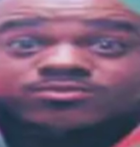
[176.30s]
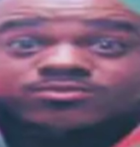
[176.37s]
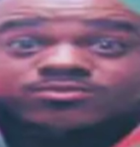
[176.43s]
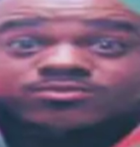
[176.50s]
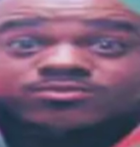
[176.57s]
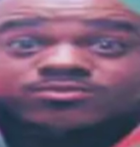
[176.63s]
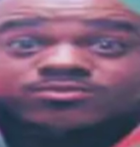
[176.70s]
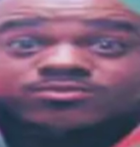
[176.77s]

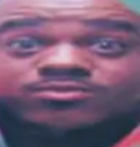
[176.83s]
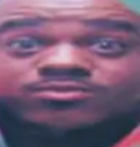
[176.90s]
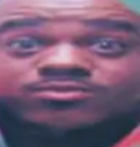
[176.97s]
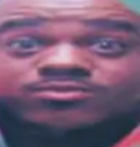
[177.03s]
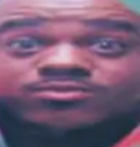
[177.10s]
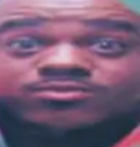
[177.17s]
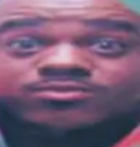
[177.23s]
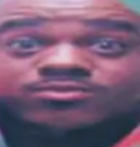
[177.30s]

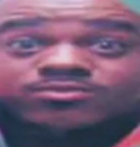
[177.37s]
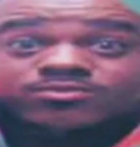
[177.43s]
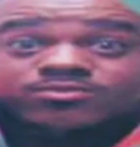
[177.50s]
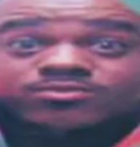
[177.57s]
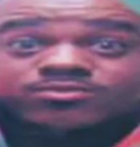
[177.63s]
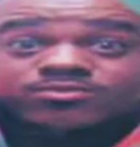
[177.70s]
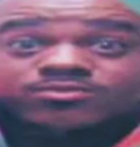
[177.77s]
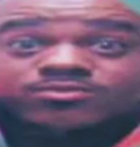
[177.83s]

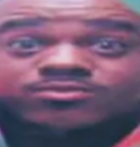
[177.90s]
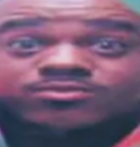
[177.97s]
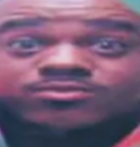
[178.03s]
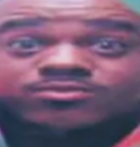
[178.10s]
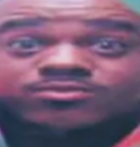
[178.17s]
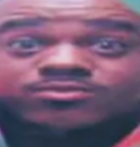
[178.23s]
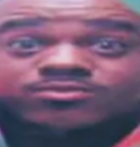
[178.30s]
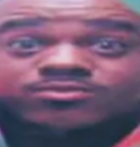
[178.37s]

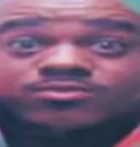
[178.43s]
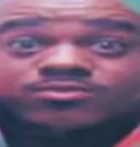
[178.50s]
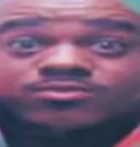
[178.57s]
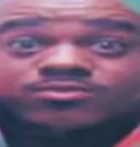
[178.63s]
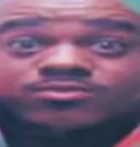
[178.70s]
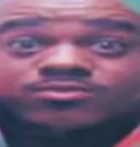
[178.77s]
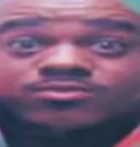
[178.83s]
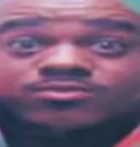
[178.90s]

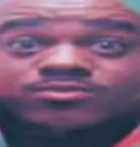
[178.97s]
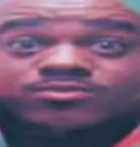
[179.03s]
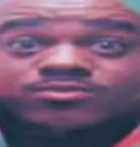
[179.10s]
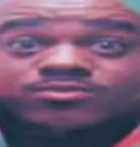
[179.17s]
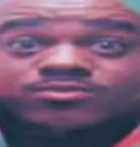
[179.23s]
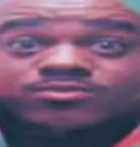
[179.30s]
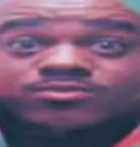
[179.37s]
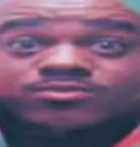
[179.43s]

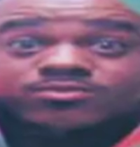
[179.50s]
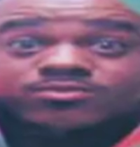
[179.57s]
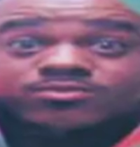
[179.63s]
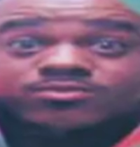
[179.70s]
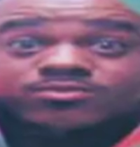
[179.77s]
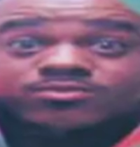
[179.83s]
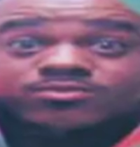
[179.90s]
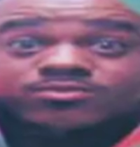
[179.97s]

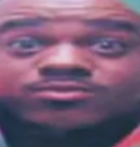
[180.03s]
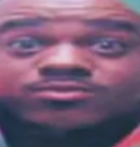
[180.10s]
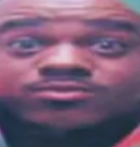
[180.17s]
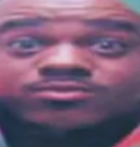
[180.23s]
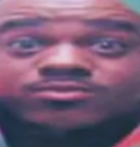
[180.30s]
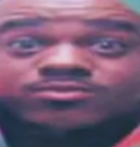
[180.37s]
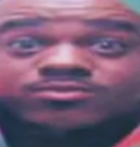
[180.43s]
[no speech]